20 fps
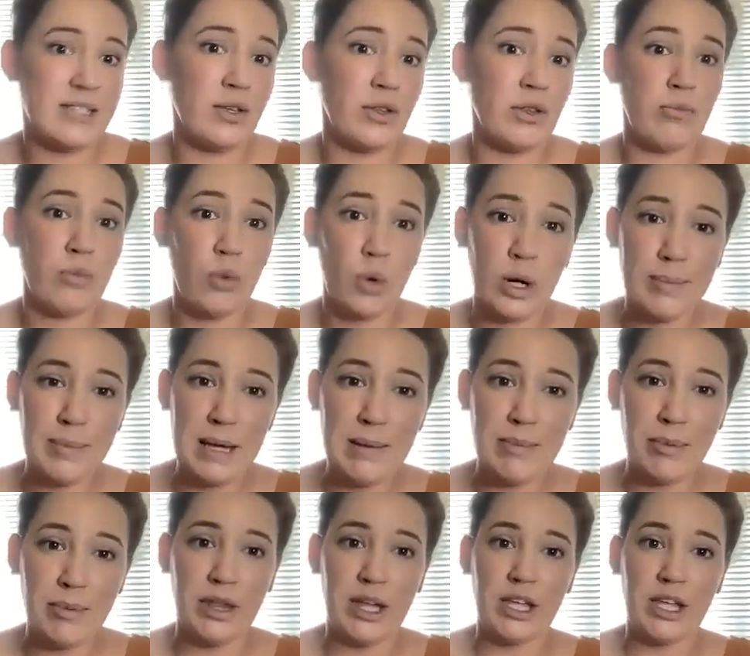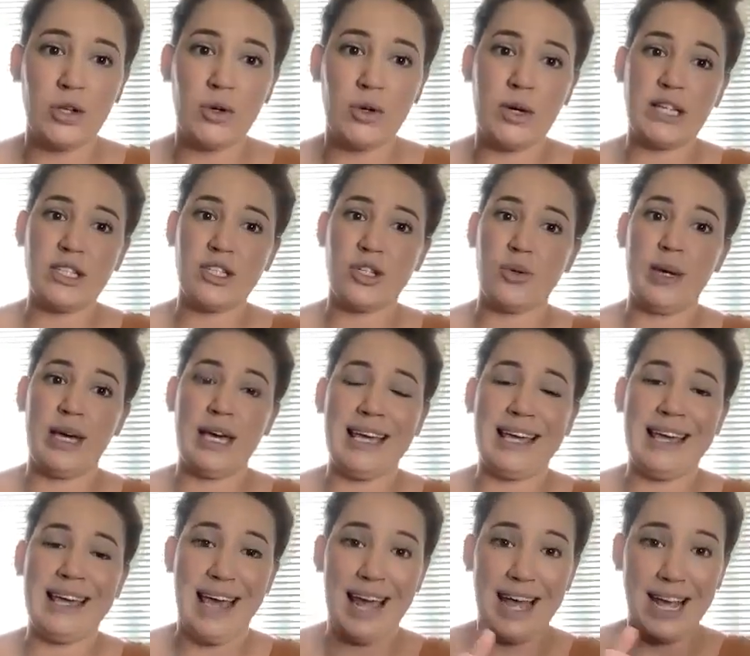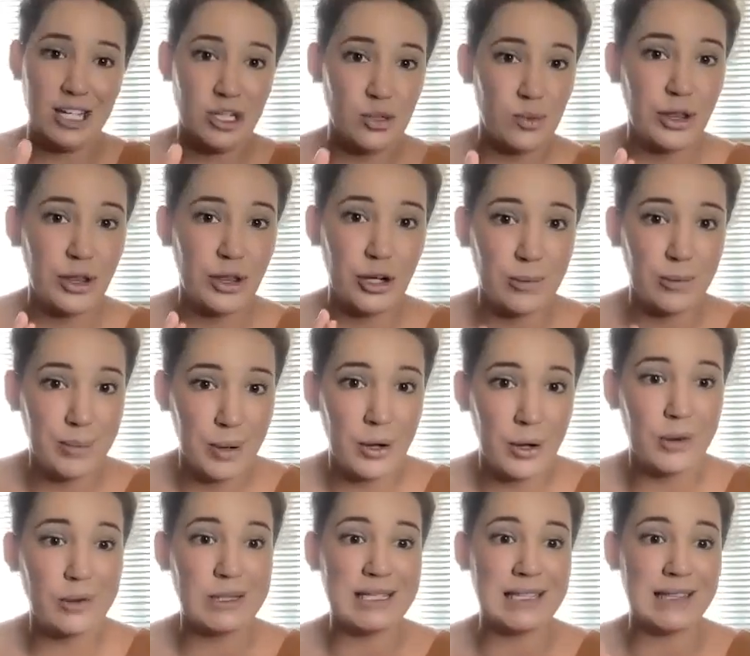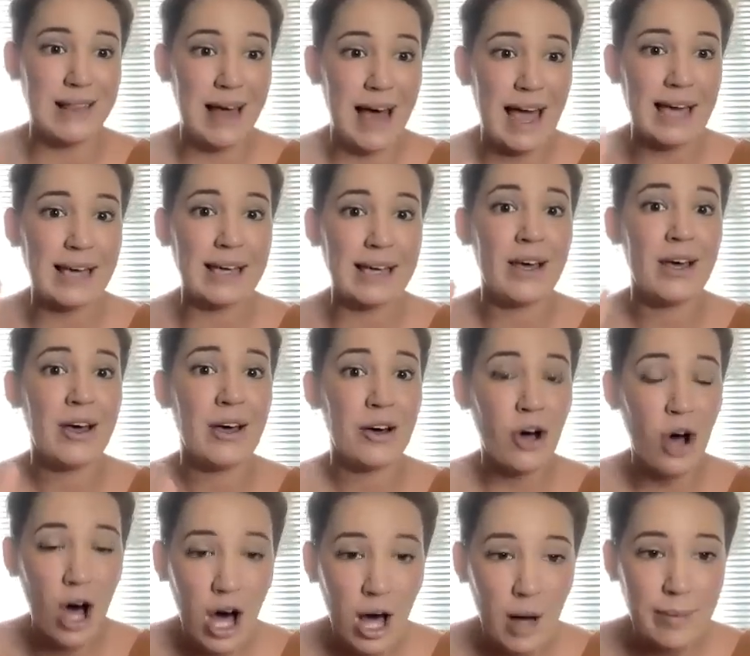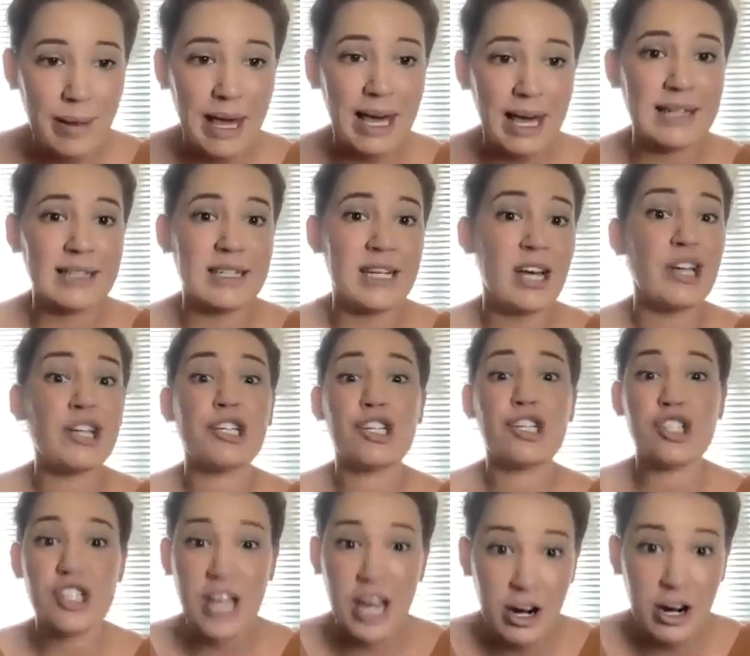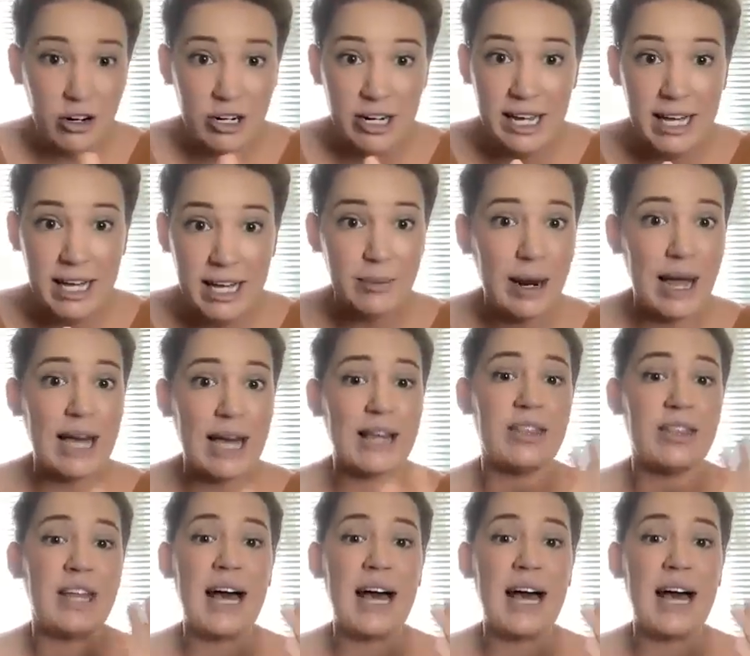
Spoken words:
So the more people that you get to engage with your post, like, comment, share it, right?